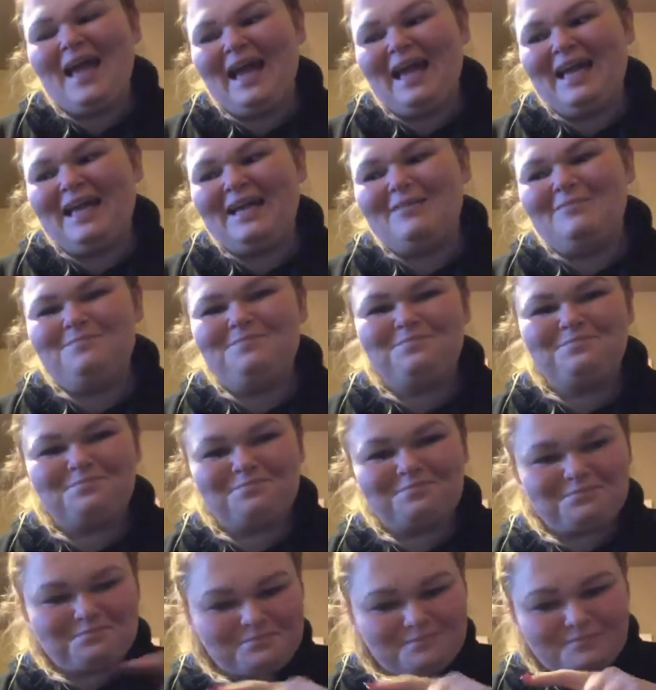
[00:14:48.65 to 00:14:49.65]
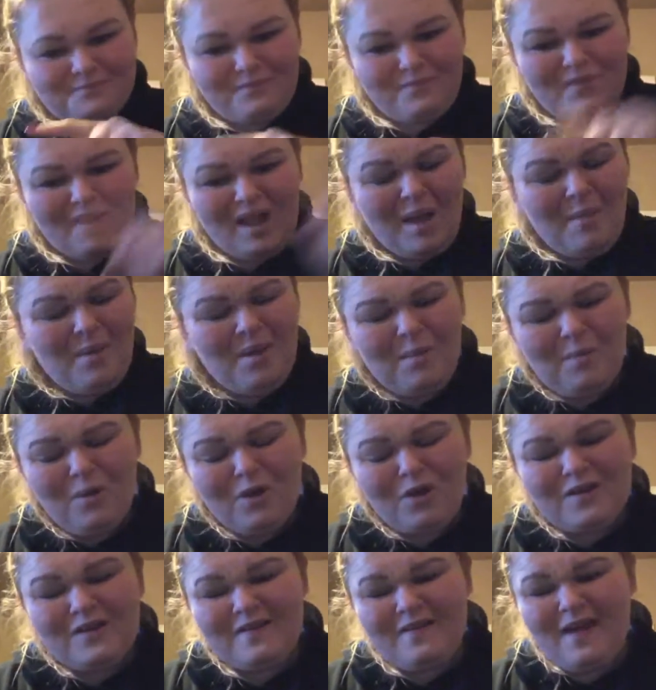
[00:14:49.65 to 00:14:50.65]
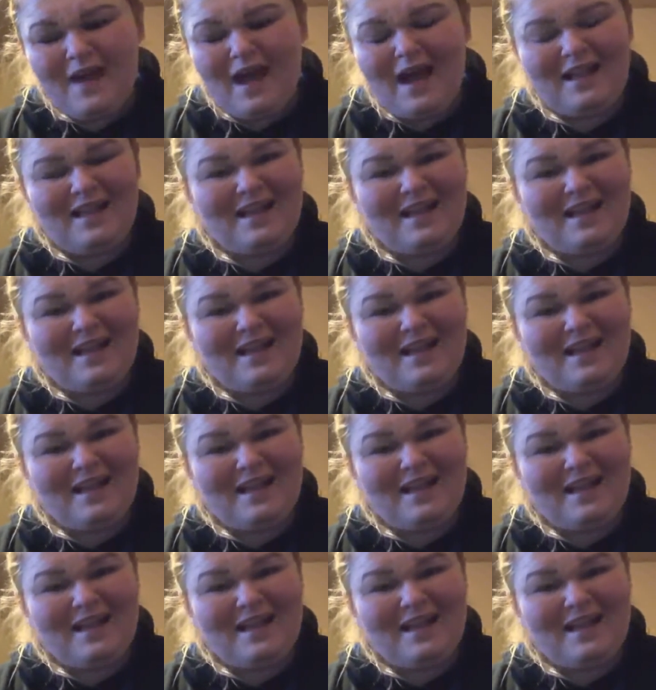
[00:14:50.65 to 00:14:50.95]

And, but more than that,